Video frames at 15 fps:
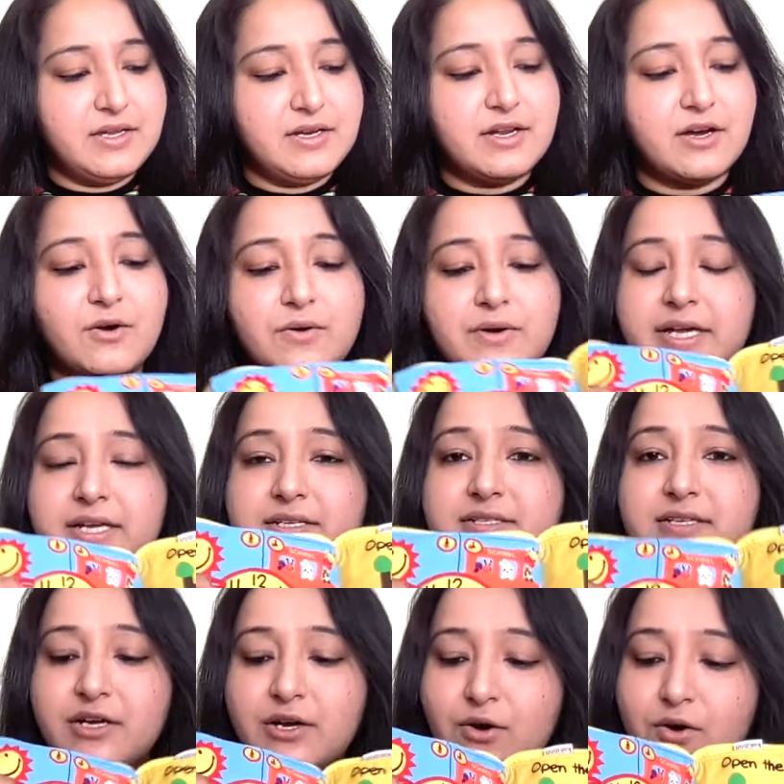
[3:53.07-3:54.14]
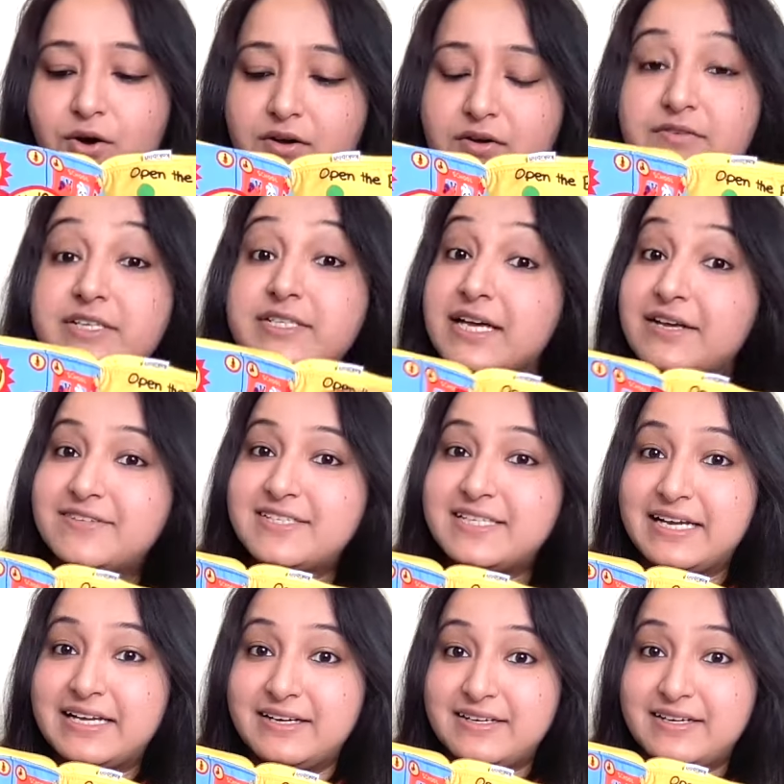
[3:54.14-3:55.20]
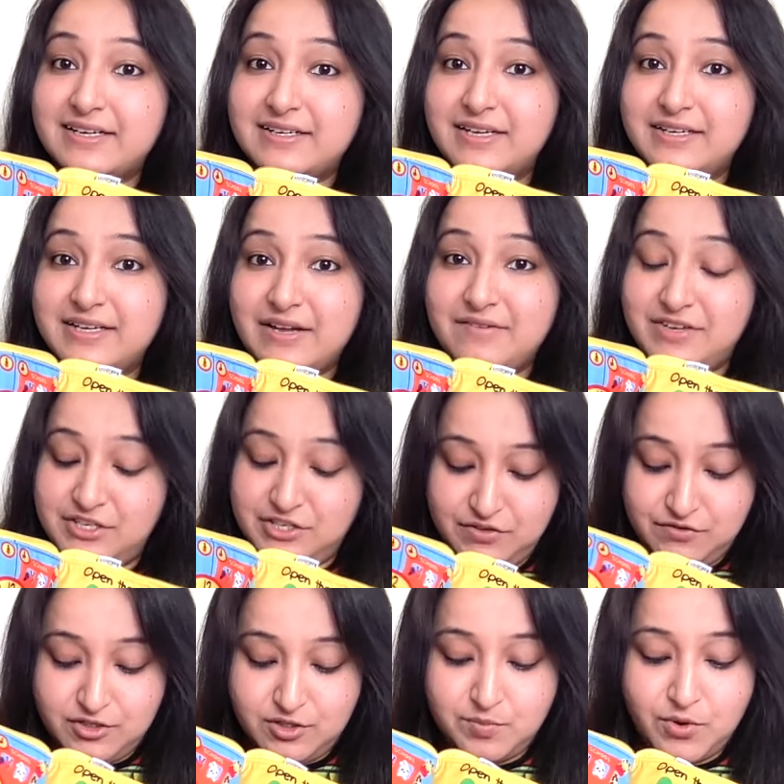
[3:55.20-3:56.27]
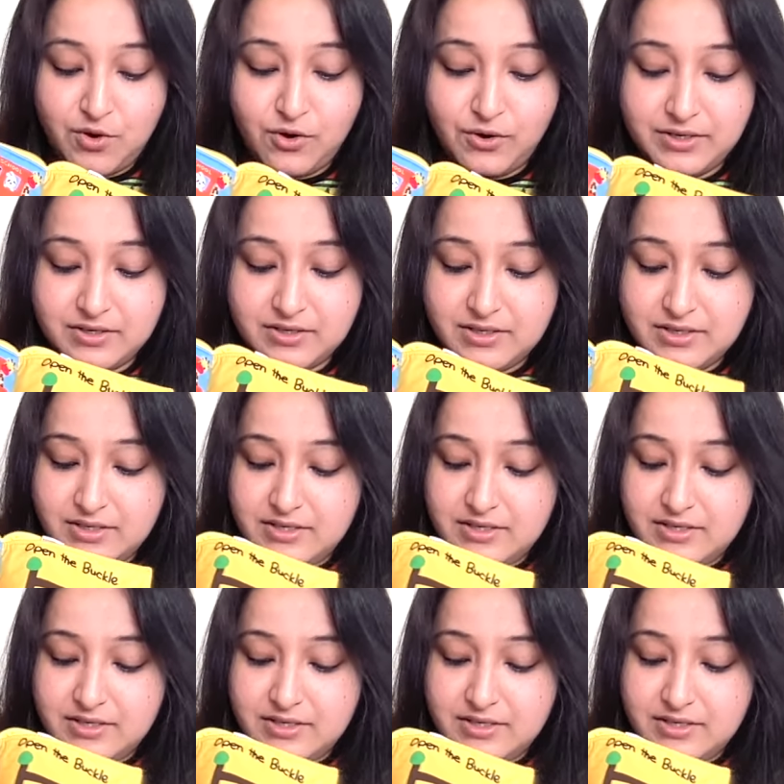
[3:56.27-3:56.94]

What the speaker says: Now here is a clock which I have set it at the time when she was born.